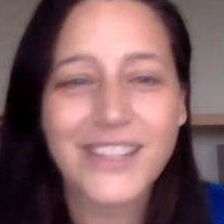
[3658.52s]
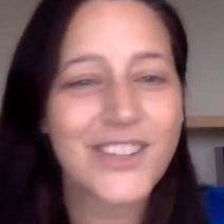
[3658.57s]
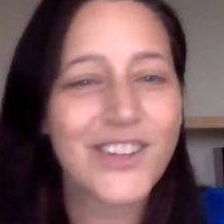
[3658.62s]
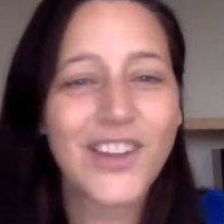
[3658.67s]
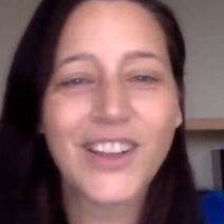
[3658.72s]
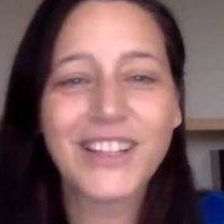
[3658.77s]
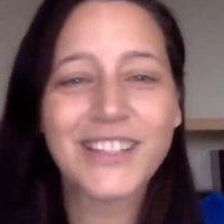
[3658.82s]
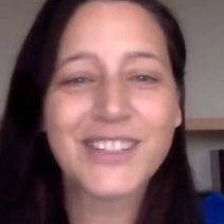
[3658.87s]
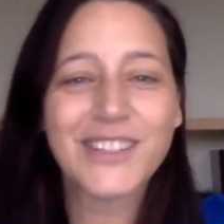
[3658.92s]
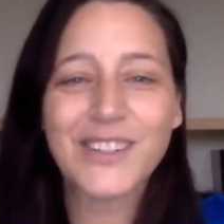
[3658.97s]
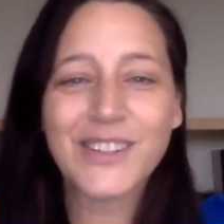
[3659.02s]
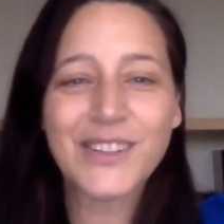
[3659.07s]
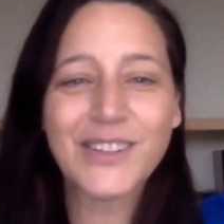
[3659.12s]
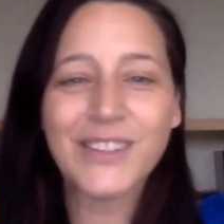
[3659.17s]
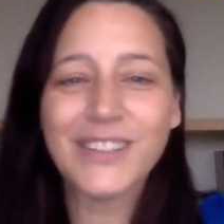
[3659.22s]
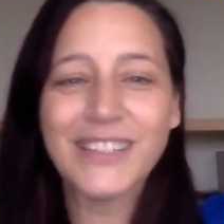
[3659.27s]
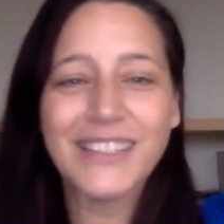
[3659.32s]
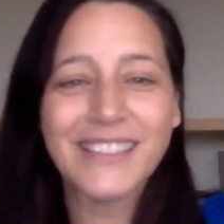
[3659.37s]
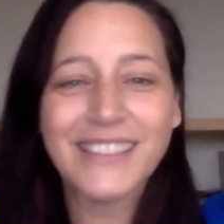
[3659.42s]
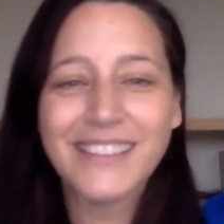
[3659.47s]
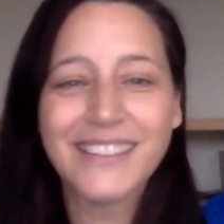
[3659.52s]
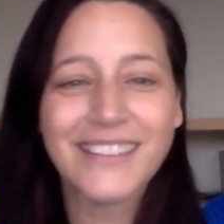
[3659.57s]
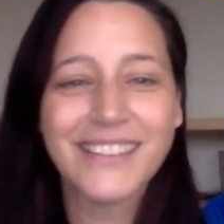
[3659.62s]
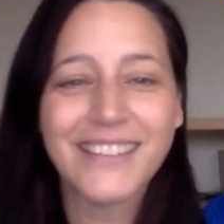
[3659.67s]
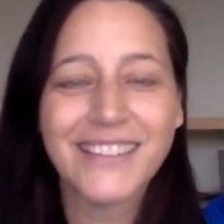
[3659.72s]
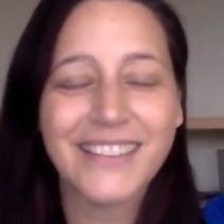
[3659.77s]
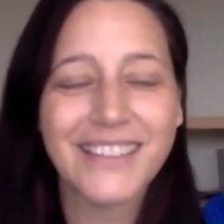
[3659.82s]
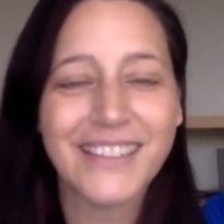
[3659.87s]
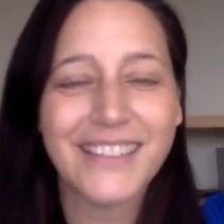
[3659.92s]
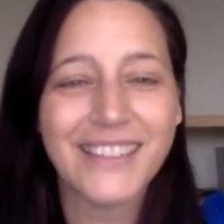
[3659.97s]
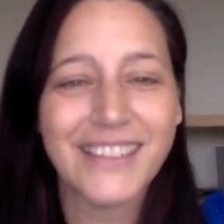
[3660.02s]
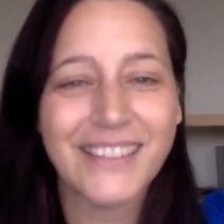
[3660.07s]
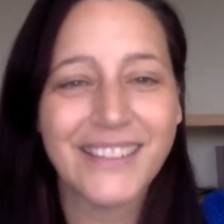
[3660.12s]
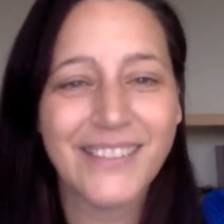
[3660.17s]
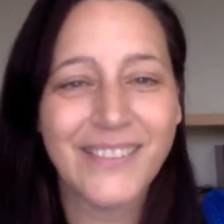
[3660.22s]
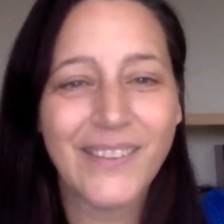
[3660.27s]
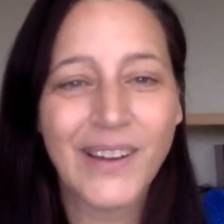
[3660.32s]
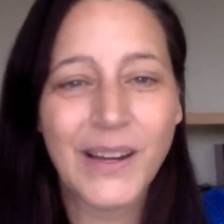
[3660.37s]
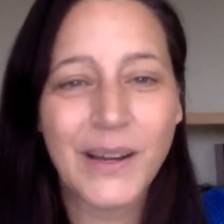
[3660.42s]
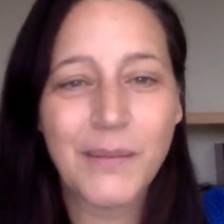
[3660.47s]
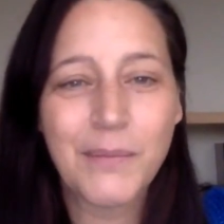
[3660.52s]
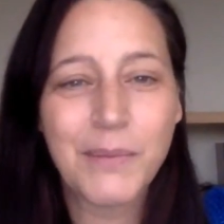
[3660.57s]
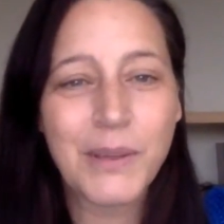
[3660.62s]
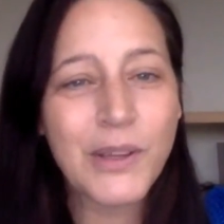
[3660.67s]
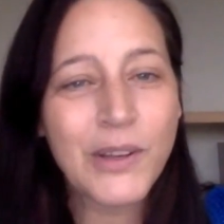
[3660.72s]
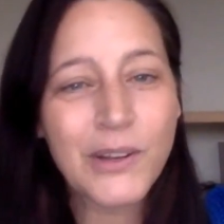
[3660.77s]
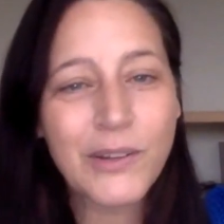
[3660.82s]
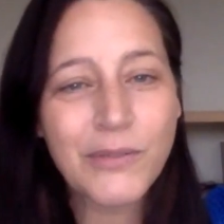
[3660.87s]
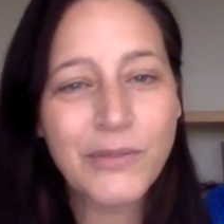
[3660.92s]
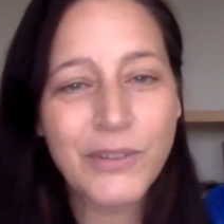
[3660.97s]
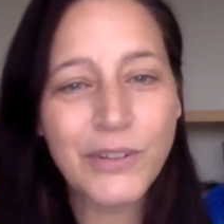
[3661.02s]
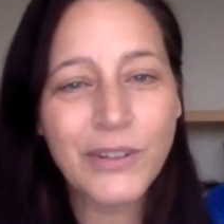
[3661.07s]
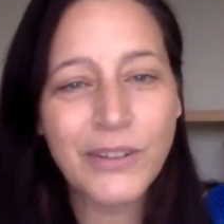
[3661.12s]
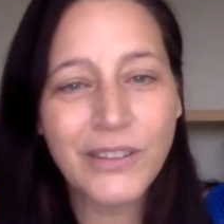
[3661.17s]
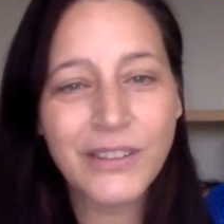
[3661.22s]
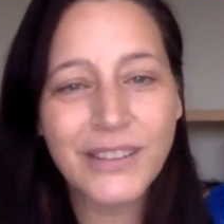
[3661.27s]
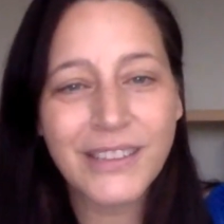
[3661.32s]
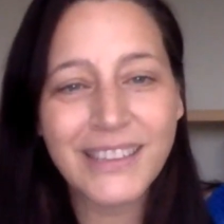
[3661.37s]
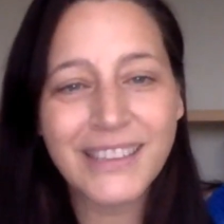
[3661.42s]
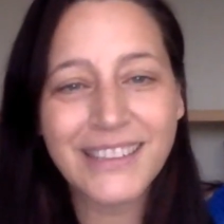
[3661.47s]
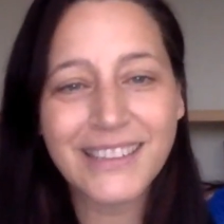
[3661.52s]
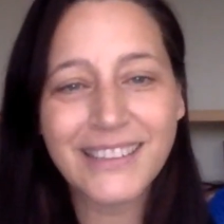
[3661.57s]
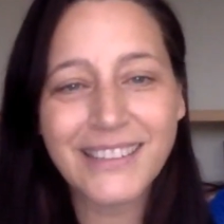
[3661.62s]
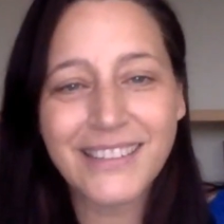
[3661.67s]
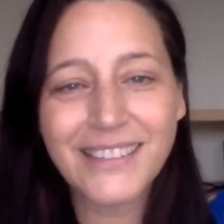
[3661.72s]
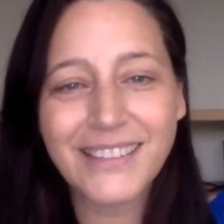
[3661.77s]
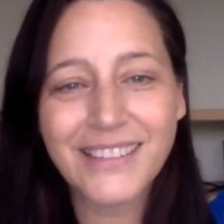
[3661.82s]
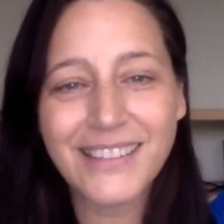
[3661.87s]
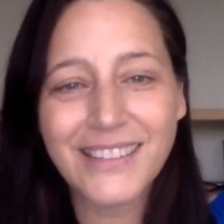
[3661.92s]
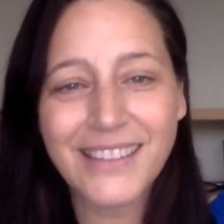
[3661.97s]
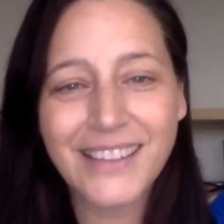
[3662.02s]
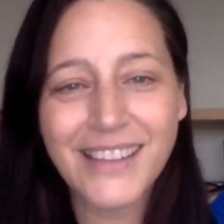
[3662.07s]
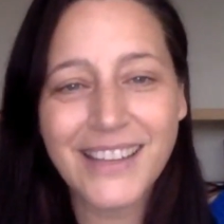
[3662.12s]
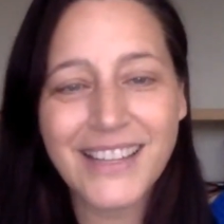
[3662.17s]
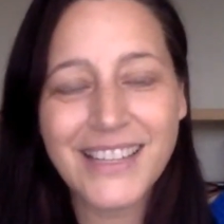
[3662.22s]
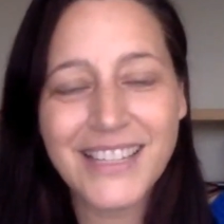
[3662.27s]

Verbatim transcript: Shantu, what a beautiful, uh,